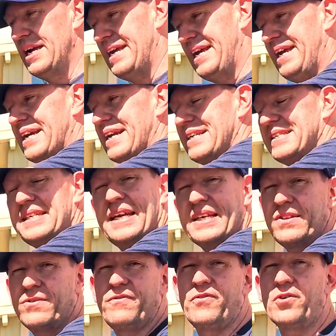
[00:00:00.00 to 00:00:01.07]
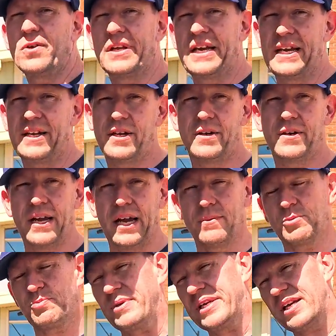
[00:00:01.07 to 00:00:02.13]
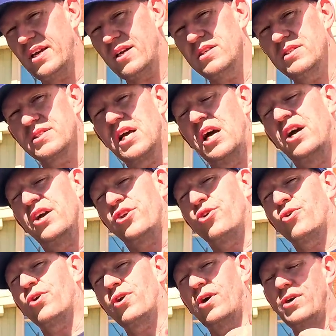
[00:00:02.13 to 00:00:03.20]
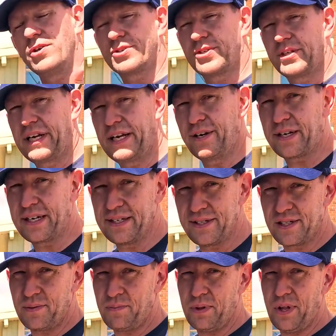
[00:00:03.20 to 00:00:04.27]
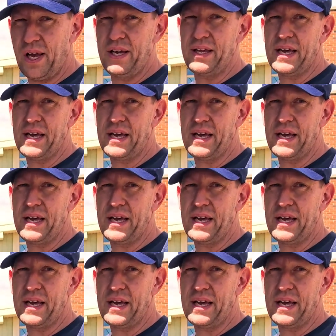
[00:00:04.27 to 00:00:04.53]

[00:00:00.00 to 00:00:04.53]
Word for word: it can take the full 800 amps because your alternator can supply